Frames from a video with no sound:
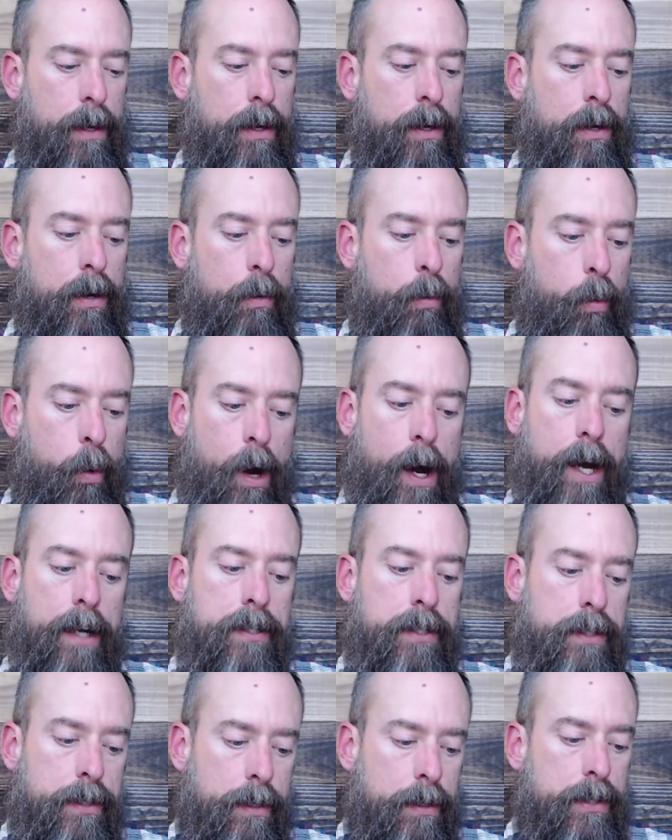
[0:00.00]

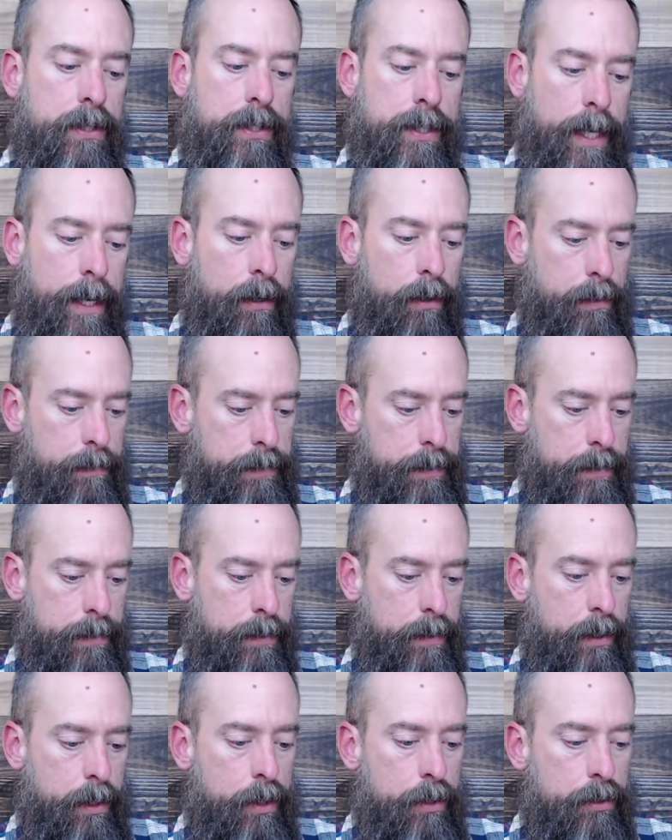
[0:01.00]
Watch yourselves,
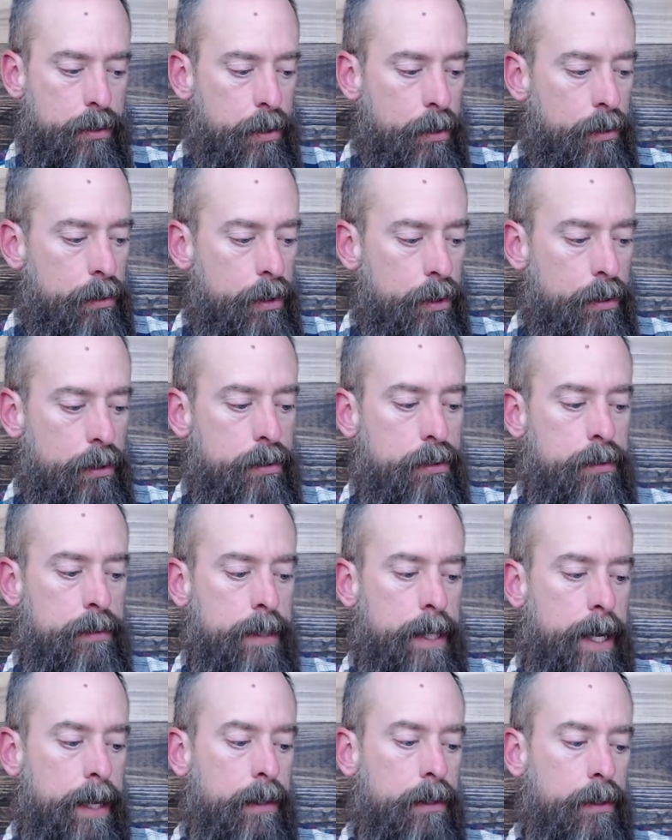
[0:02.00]
so you do
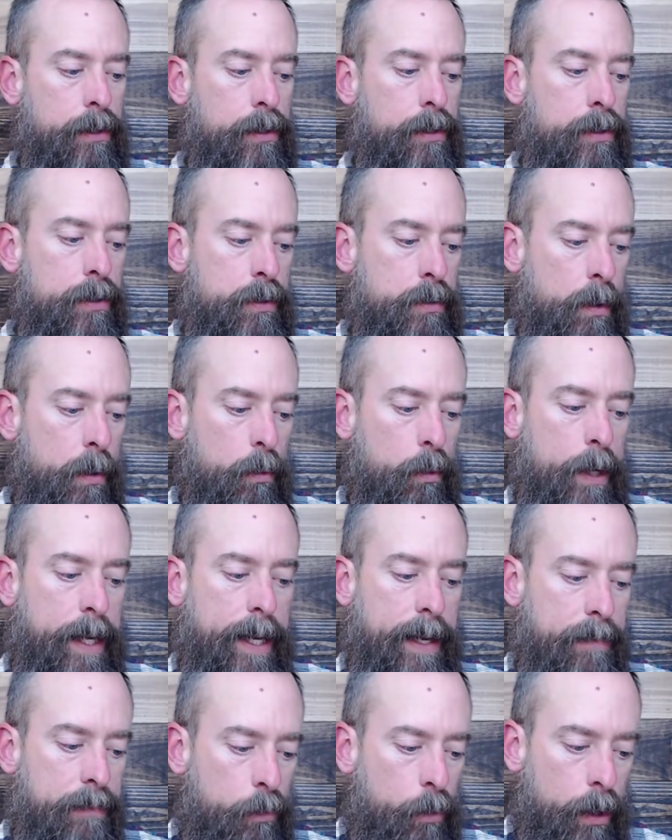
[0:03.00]
not lose what we
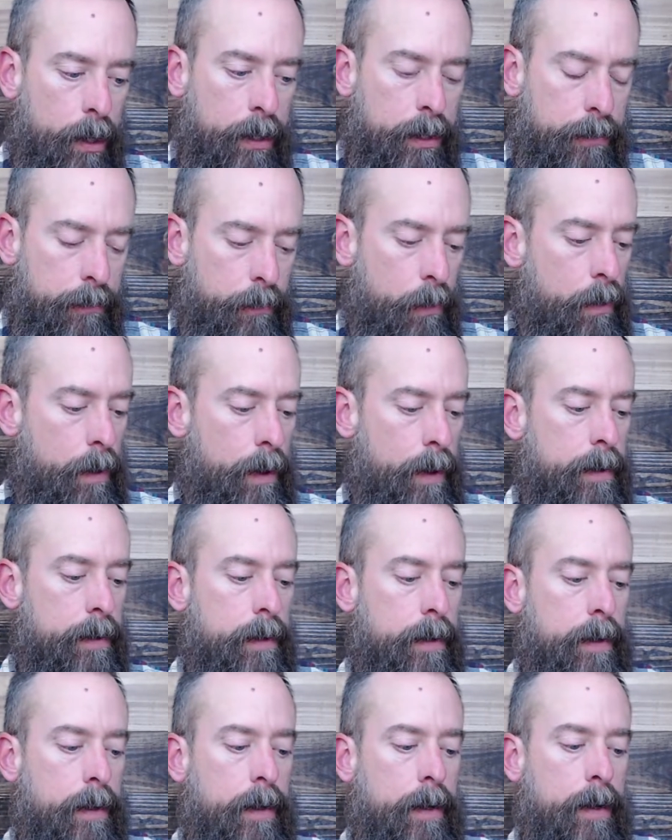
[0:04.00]
have worked for,
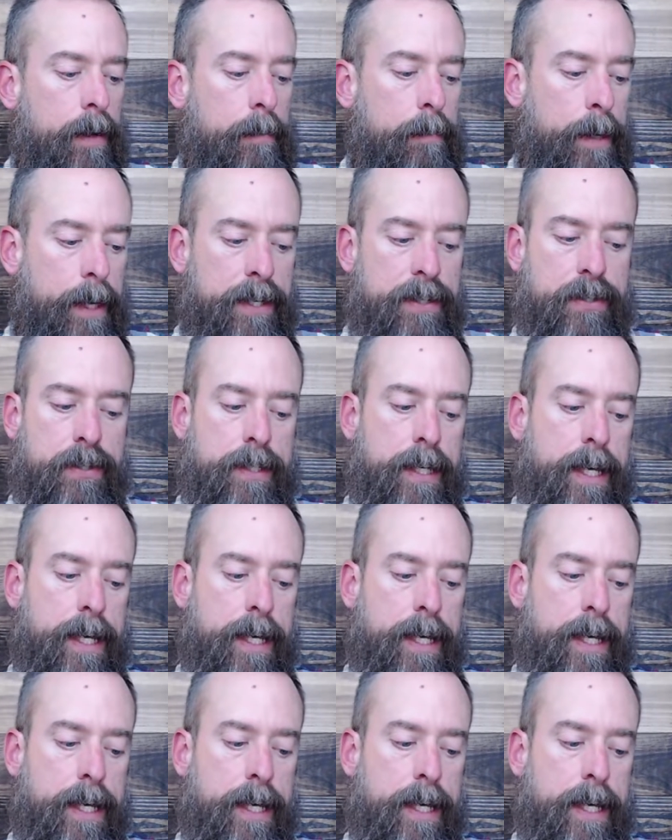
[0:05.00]
but instead